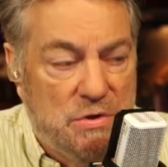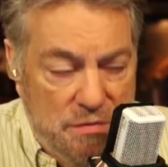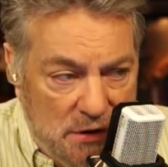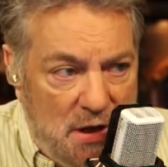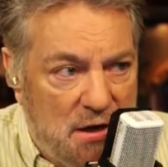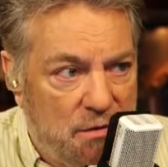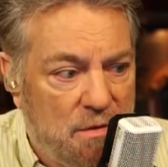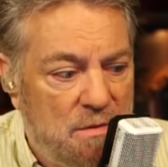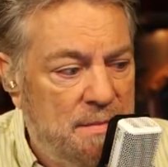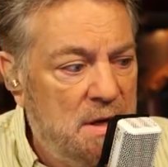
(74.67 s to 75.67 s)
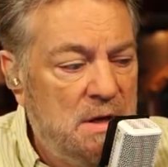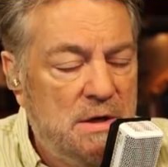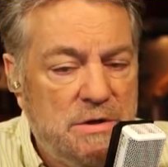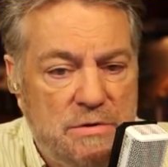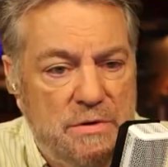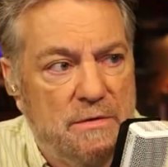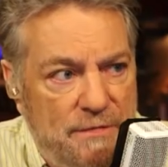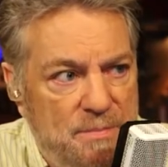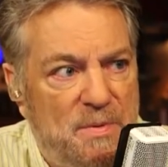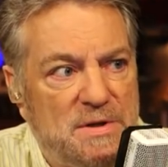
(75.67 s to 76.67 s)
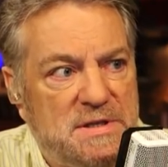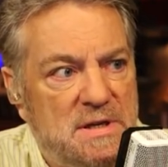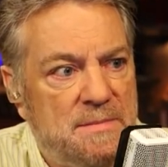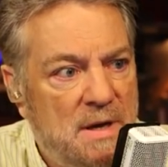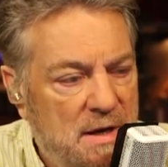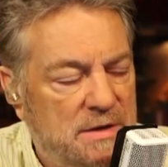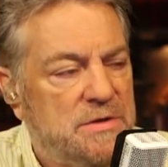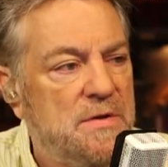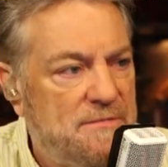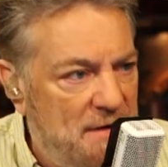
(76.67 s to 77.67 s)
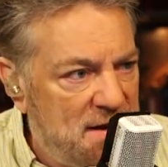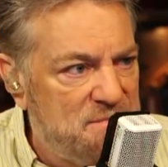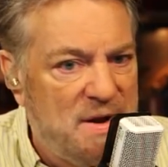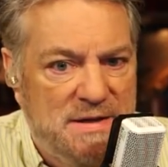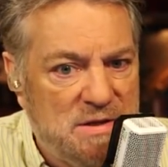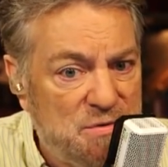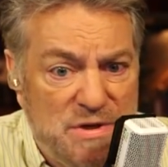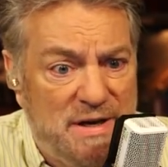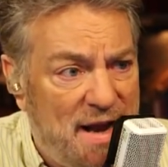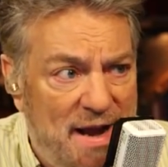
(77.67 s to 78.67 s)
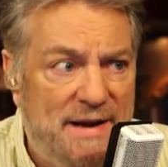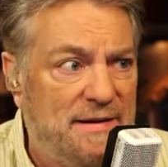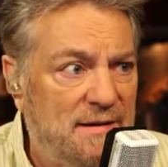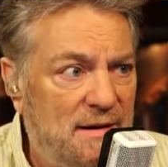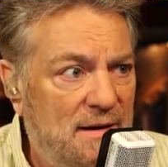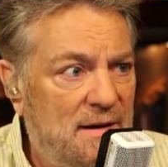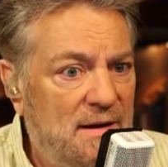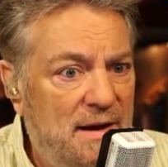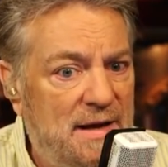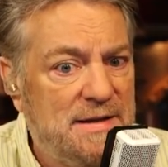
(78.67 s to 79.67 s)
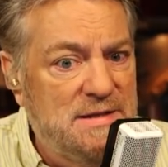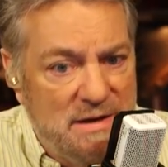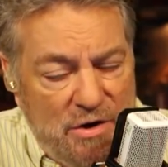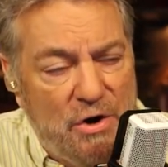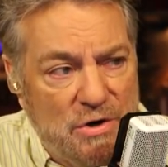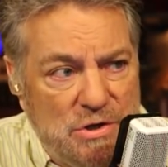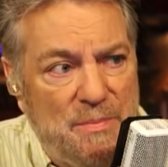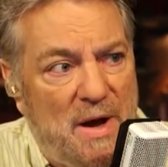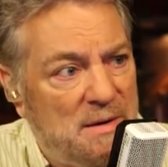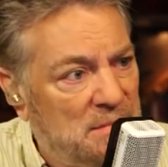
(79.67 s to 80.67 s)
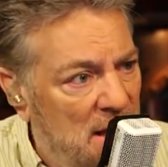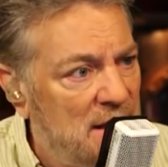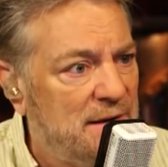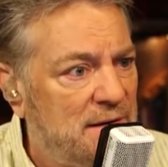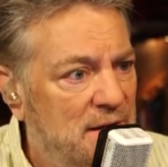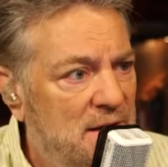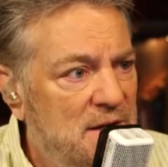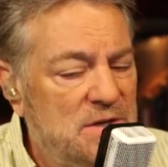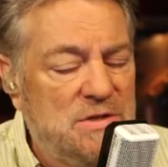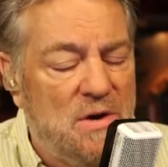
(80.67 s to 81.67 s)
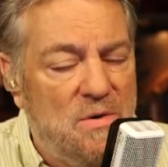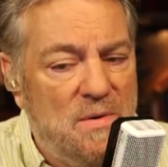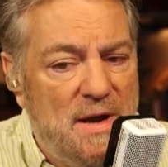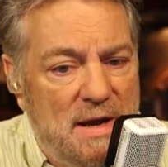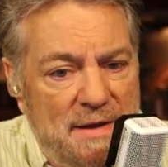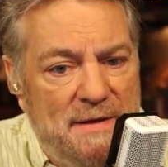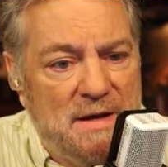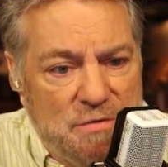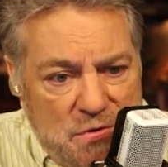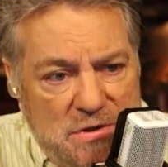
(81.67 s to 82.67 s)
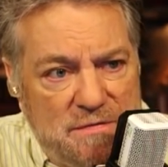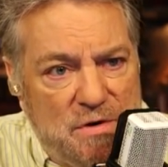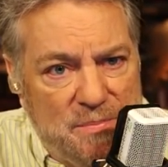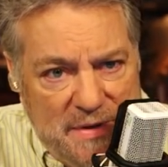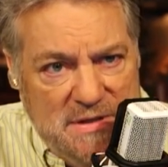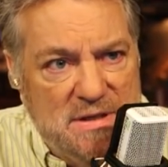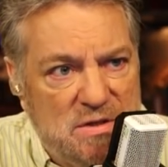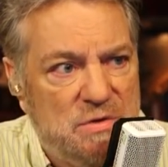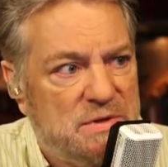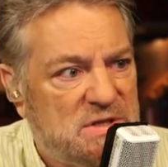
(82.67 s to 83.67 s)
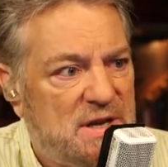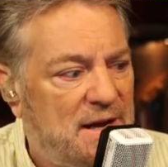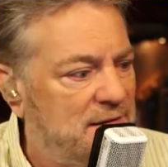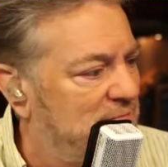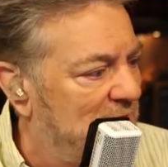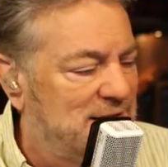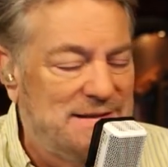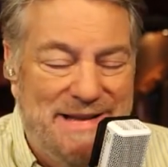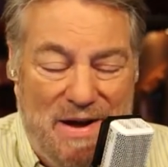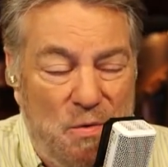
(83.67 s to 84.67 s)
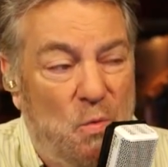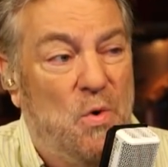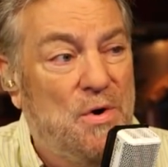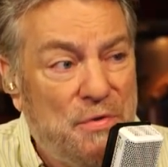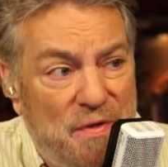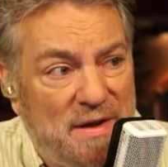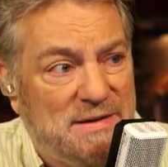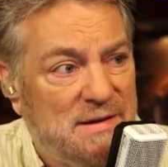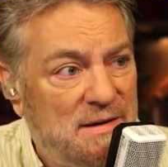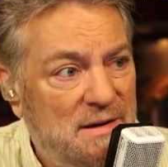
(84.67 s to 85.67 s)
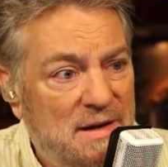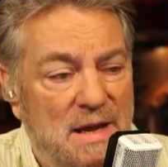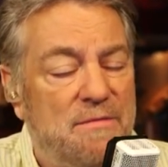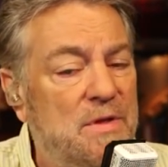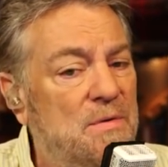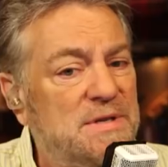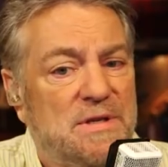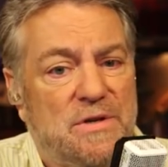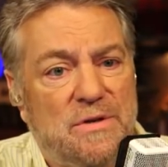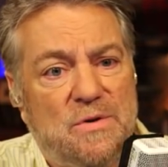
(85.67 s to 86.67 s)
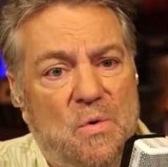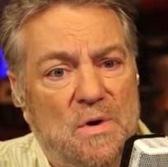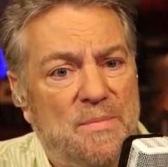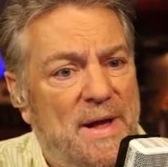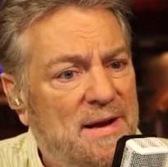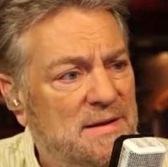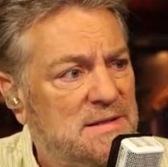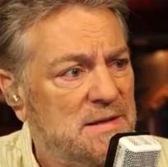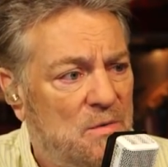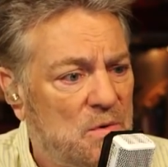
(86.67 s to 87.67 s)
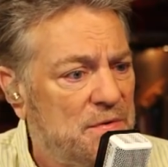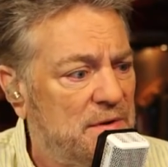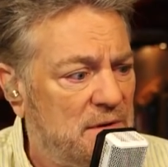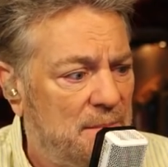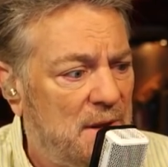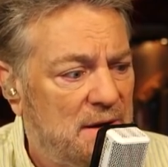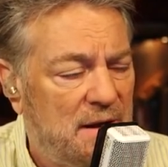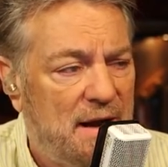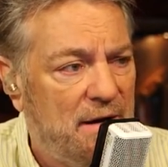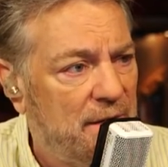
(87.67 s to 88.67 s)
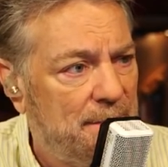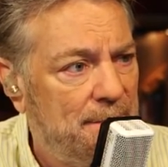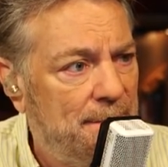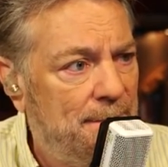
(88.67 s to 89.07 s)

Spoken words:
to the locker room, to your football team, and to the fan base, who's going to hate it, and it's going to hurt your bottom line. So, in the interest of your business, you decide it's not worth it. Even though he's a good quarterback, it's not worth it, and I'm not going to hire him.